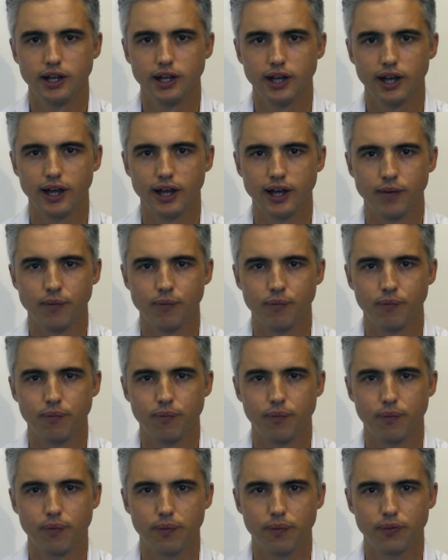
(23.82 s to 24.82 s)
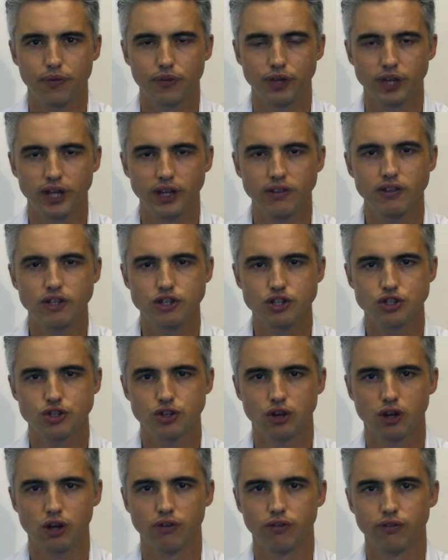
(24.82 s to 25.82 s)
to get the
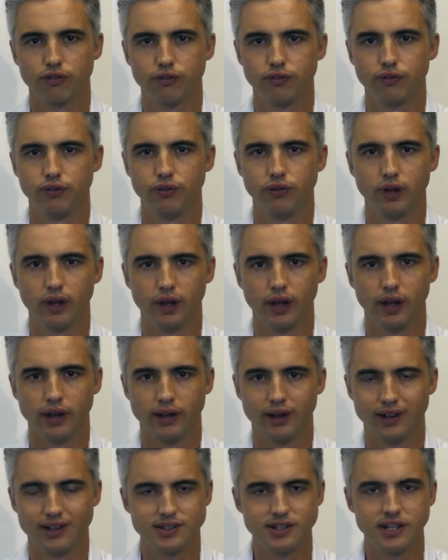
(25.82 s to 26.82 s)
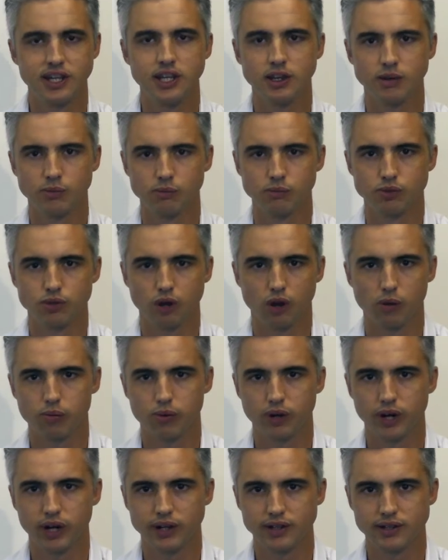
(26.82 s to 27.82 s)
staff and the team to
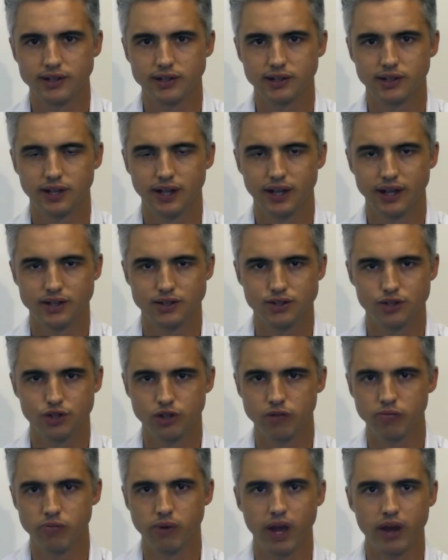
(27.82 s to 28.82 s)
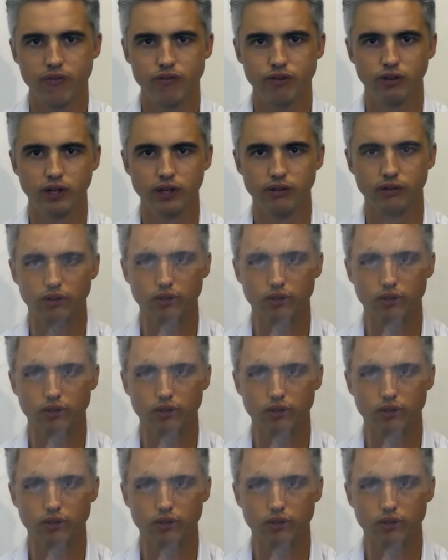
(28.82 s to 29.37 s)
operate at a certain behavioral level